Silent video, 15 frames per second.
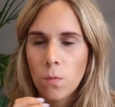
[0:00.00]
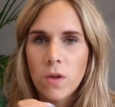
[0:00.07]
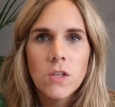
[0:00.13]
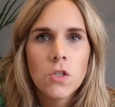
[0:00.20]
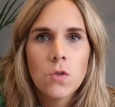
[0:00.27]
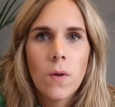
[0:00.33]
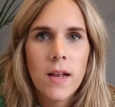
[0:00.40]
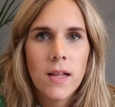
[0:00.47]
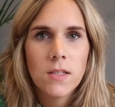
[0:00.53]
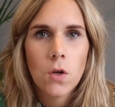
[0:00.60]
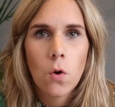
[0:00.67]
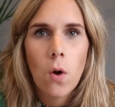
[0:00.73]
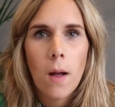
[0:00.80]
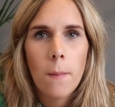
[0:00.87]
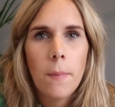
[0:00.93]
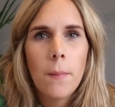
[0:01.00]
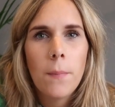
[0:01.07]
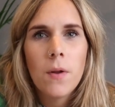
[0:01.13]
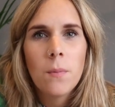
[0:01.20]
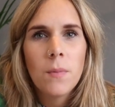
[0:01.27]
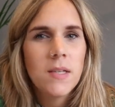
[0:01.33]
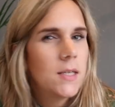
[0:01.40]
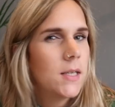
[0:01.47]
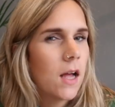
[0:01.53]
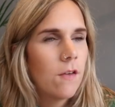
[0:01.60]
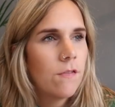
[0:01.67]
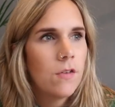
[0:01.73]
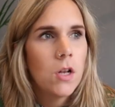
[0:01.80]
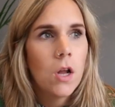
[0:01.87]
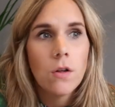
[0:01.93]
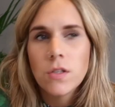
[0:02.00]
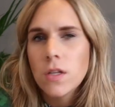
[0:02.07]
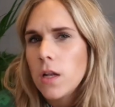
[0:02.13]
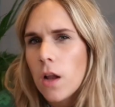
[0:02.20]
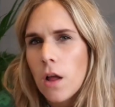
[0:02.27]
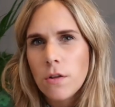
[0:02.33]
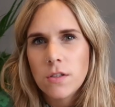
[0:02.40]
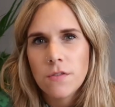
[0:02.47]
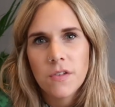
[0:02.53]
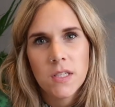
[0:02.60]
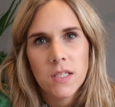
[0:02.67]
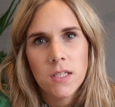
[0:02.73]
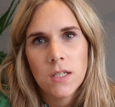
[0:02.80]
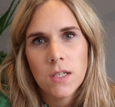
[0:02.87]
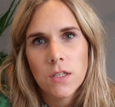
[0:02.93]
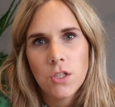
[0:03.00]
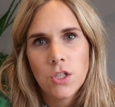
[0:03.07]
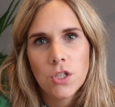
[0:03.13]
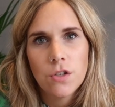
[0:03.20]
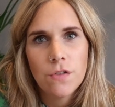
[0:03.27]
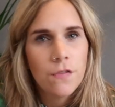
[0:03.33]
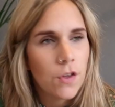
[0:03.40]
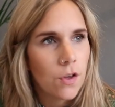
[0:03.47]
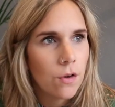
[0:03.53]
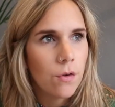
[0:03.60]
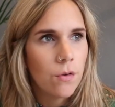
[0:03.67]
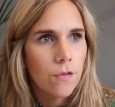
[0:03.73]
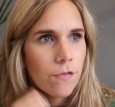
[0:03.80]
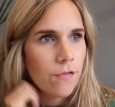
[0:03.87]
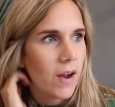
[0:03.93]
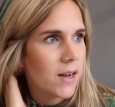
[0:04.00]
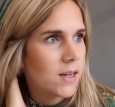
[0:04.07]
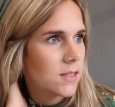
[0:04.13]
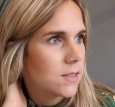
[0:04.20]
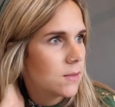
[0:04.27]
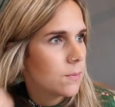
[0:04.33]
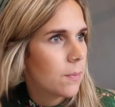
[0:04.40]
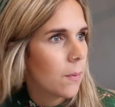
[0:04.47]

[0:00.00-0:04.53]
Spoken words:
We just went into quite a bubble and we didn't have loads and loads of visitors, just a few friends,